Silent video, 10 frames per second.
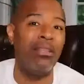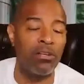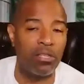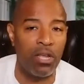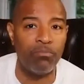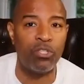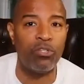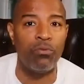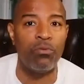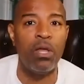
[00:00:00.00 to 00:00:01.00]
looked up
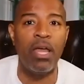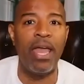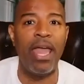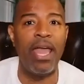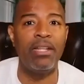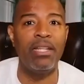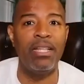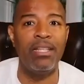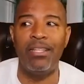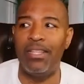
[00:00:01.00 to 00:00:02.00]
to. And
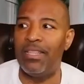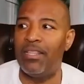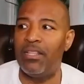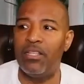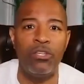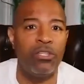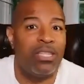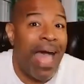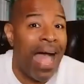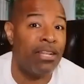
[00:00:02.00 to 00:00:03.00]
right.
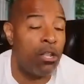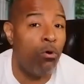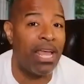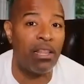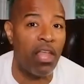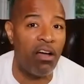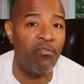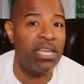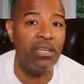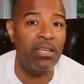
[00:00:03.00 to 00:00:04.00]
I we know don't, they love
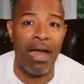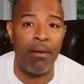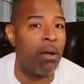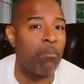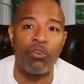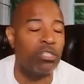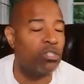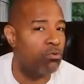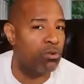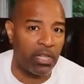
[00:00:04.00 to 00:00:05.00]
me. I, I'm
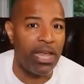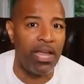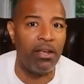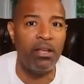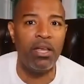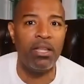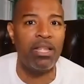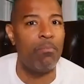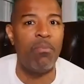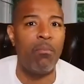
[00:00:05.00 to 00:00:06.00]
crystal clear that
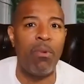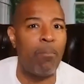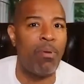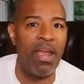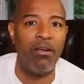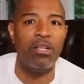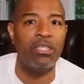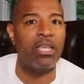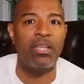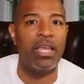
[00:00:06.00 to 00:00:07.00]
my, yeah. my parents
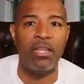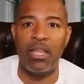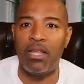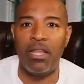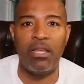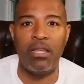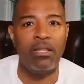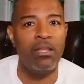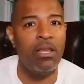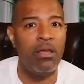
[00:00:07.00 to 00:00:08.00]
and, and, and,
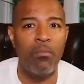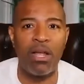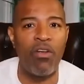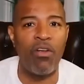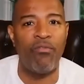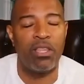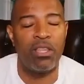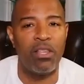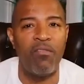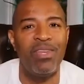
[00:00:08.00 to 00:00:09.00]
and my grandfather
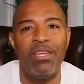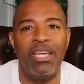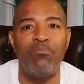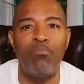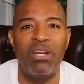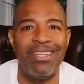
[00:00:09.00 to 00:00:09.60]
loved me, but